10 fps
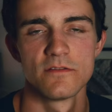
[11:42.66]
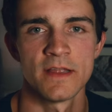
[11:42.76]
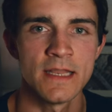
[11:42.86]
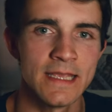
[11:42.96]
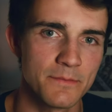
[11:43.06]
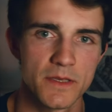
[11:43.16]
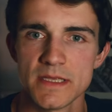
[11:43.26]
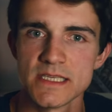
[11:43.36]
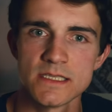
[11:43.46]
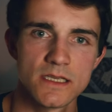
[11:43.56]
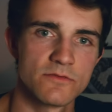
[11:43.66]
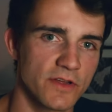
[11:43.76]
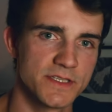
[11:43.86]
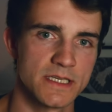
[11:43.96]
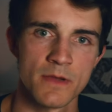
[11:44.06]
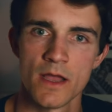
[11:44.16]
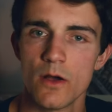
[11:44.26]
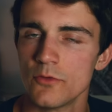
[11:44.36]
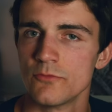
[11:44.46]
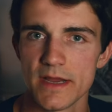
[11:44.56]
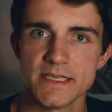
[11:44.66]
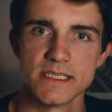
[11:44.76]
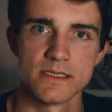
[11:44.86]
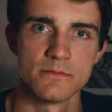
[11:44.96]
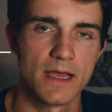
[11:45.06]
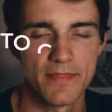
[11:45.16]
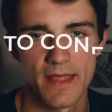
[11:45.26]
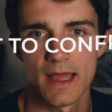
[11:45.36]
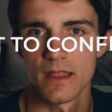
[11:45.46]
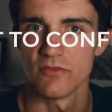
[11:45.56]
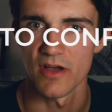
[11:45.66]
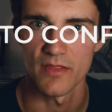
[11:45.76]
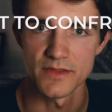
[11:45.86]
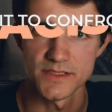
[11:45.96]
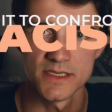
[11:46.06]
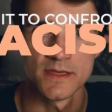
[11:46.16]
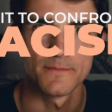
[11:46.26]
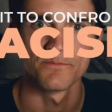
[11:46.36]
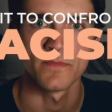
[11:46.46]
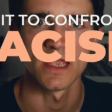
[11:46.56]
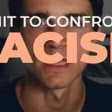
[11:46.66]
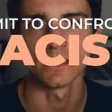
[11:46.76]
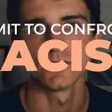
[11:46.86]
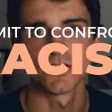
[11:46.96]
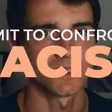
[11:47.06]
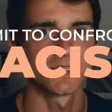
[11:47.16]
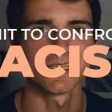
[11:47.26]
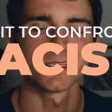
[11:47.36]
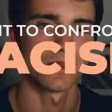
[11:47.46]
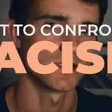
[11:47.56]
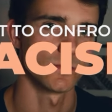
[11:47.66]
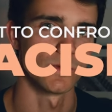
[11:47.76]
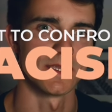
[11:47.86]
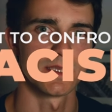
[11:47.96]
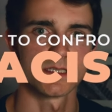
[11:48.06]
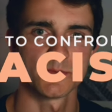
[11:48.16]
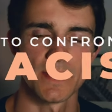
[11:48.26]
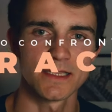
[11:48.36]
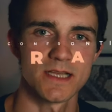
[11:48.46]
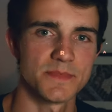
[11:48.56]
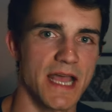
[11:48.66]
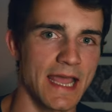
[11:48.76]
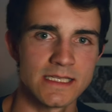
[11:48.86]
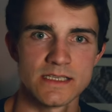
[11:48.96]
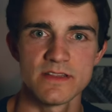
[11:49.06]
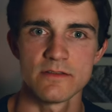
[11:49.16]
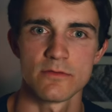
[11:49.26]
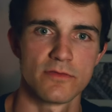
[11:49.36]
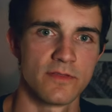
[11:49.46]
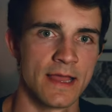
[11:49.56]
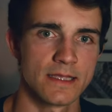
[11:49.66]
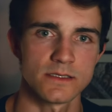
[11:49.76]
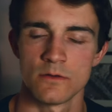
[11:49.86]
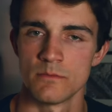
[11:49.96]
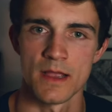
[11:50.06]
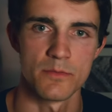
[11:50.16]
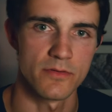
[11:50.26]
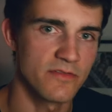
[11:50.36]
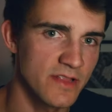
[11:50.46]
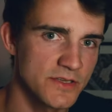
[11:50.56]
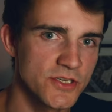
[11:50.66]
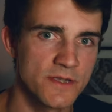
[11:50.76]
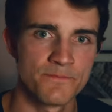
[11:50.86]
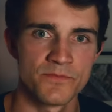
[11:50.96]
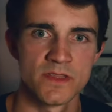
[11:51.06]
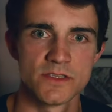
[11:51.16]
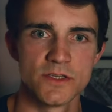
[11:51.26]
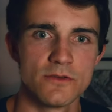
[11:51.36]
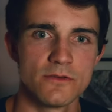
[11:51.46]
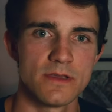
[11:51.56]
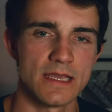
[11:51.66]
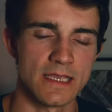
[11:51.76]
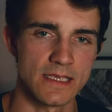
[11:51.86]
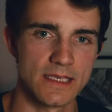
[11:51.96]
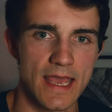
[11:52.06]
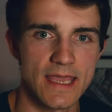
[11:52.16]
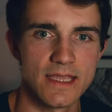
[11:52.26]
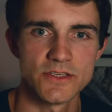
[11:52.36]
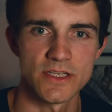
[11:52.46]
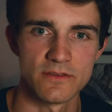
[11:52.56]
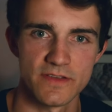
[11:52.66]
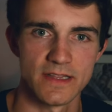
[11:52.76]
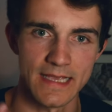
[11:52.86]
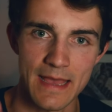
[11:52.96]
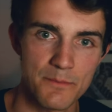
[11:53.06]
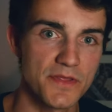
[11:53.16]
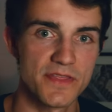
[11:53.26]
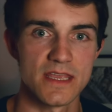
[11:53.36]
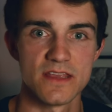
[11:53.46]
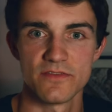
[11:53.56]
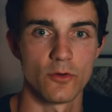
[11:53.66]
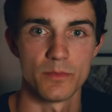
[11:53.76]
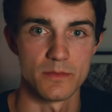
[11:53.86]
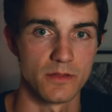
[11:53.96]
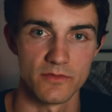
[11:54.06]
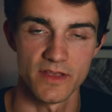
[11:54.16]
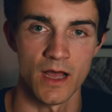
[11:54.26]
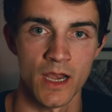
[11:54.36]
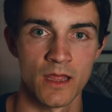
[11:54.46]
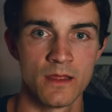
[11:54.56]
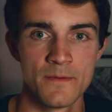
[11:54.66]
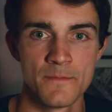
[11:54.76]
Finally, I'm committing to confronting my own racism and that of others. In just this last week, spending time to actively reflect on my privilege, to engage in feeling empathy for people of color,